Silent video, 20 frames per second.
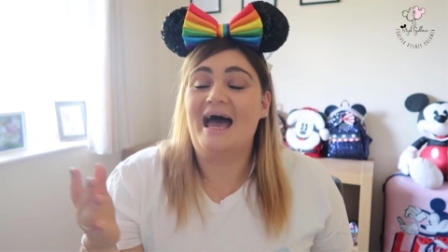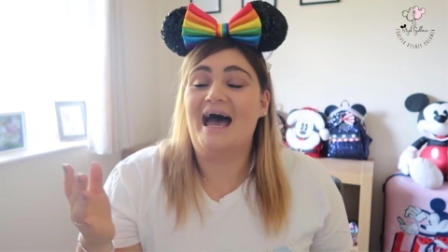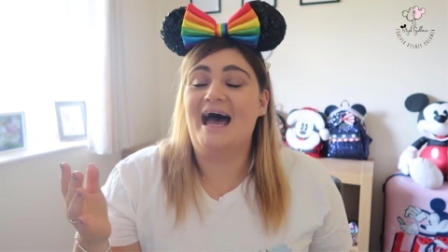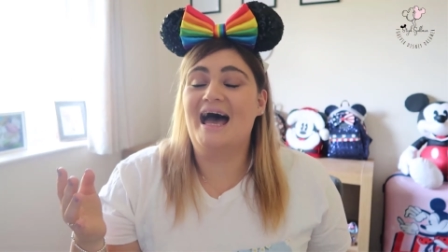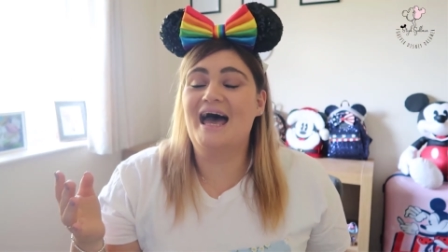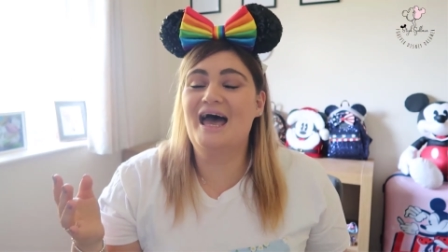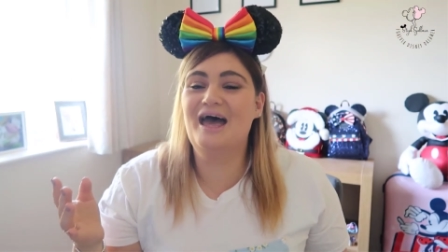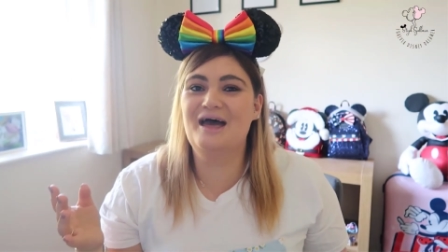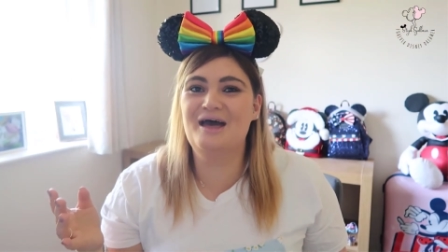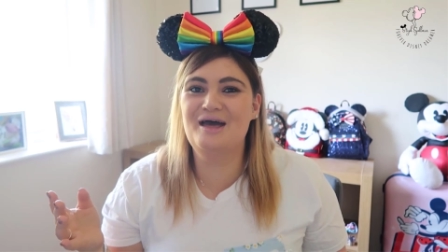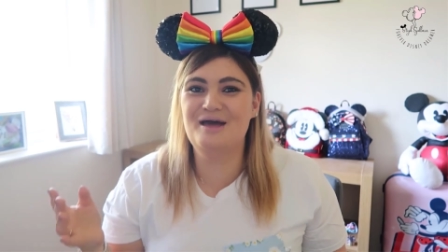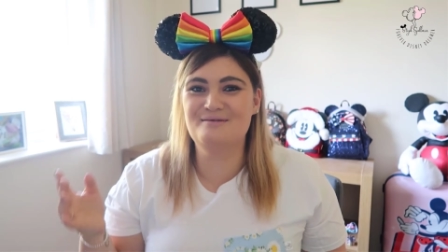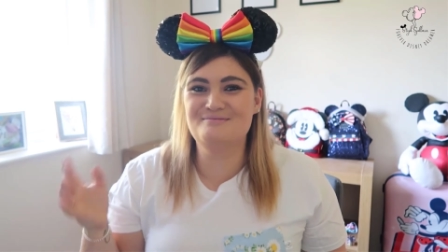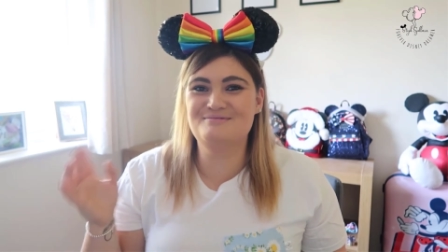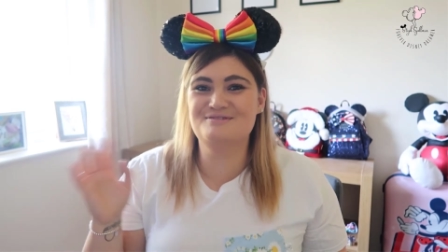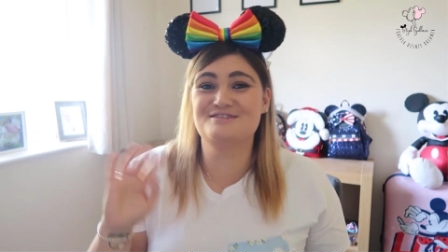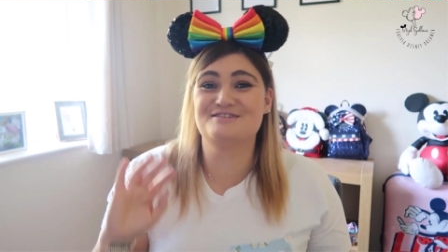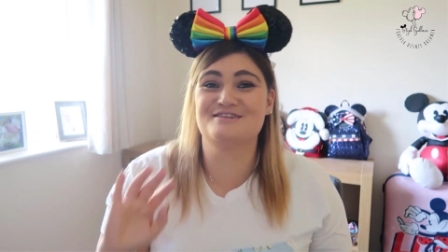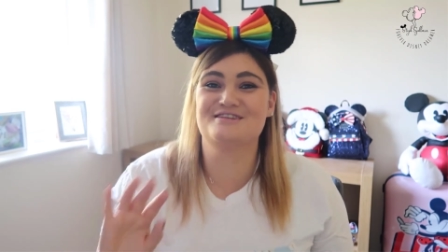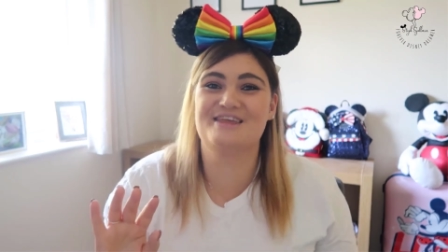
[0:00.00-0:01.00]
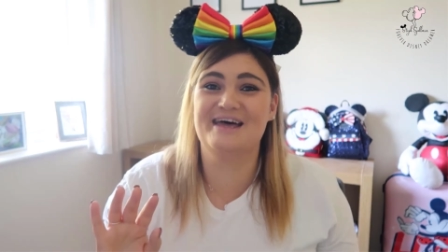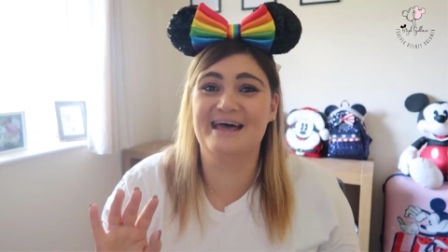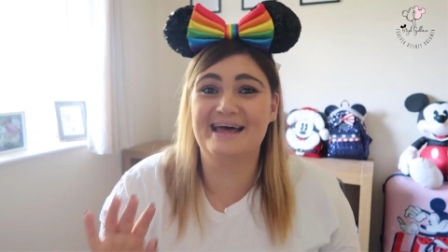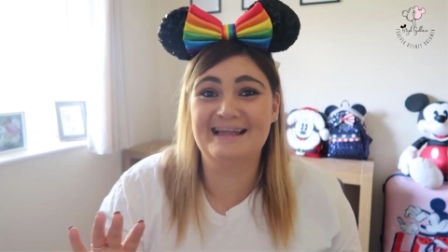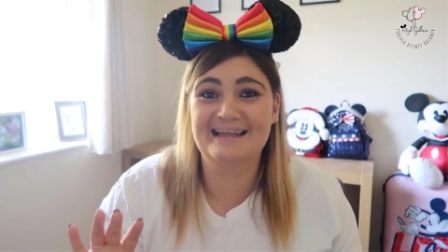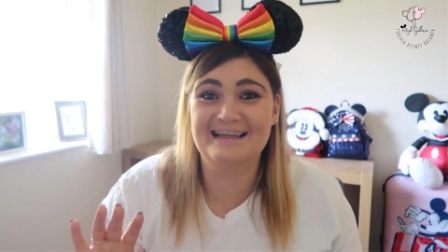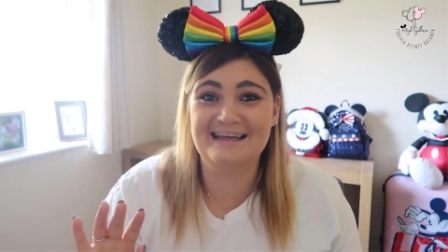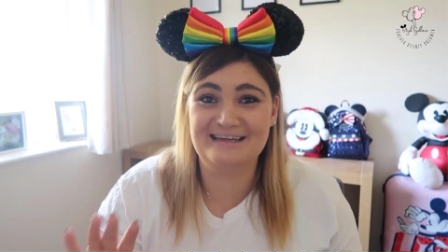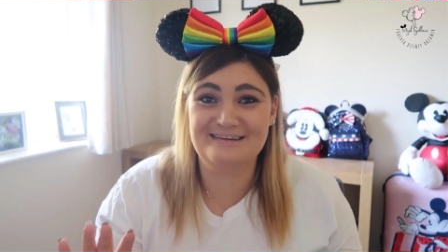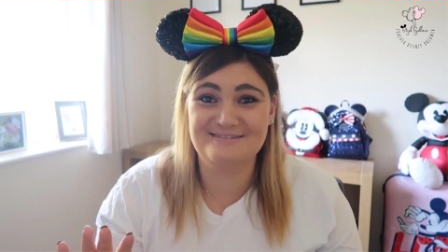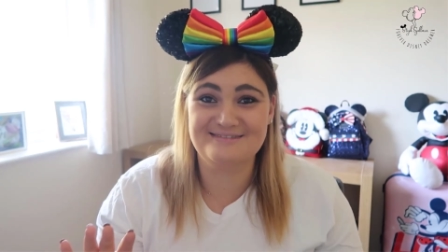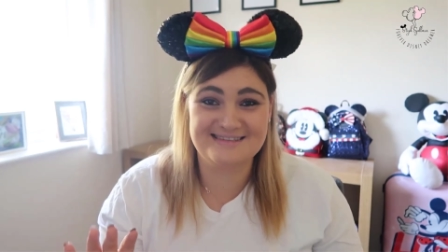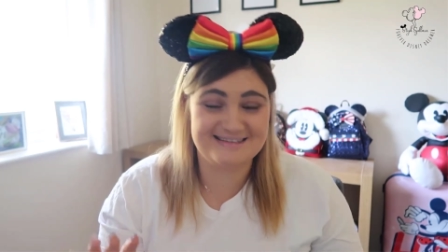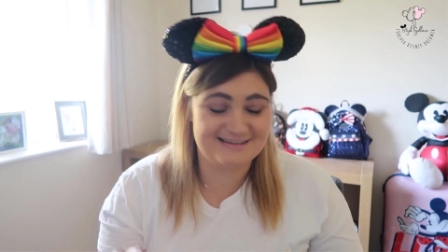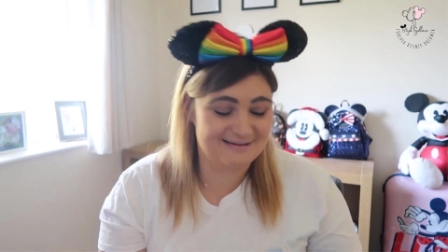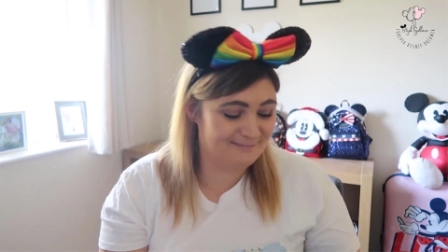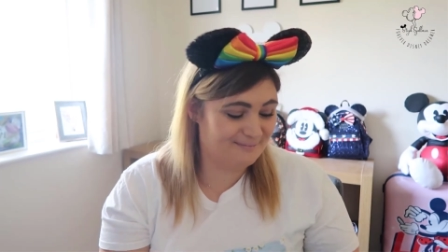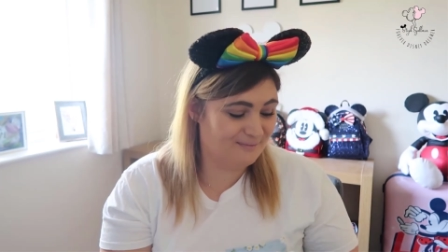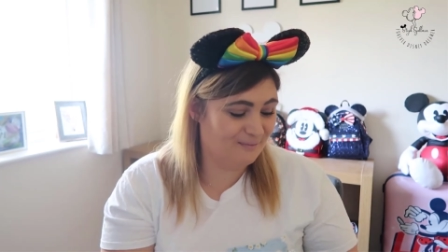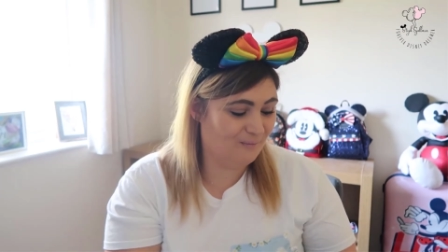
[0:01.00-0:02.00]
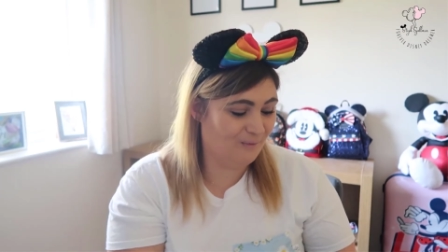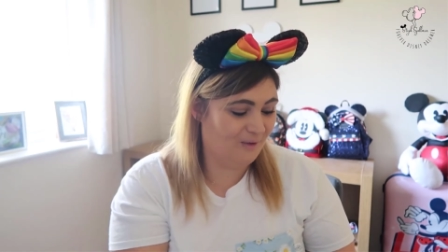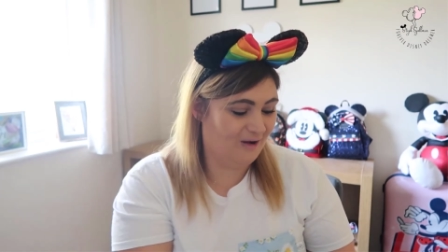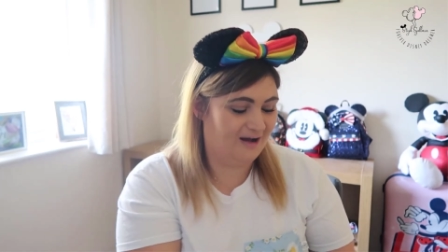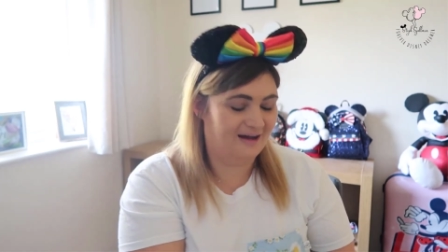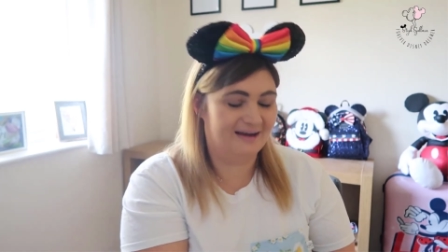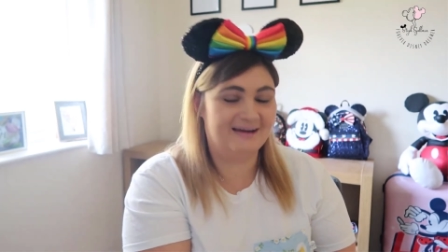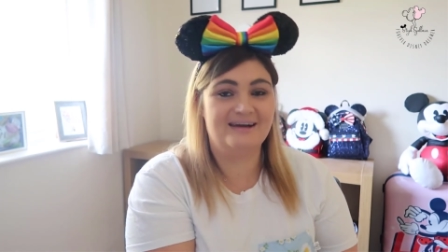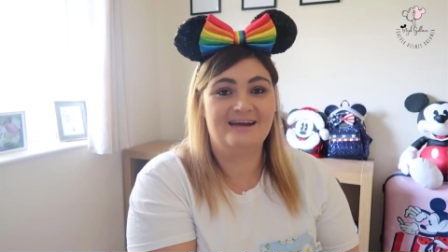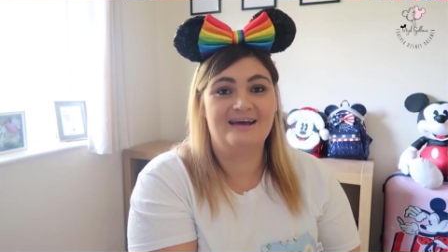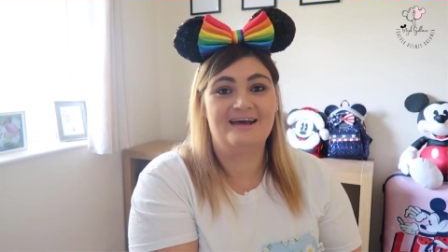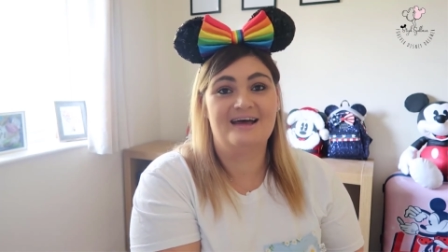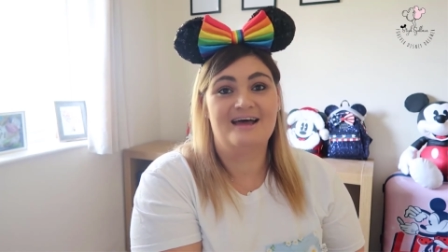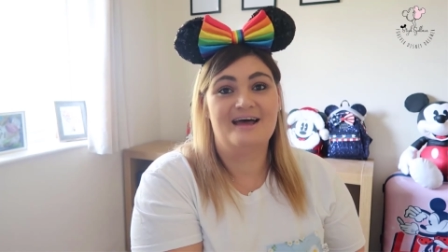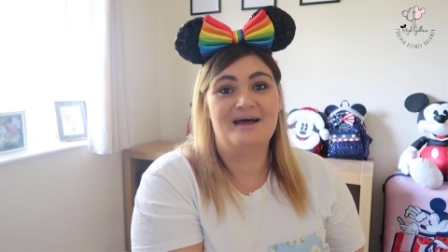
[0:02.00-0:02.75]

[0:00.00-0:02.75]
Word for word: And so that leaves number 1,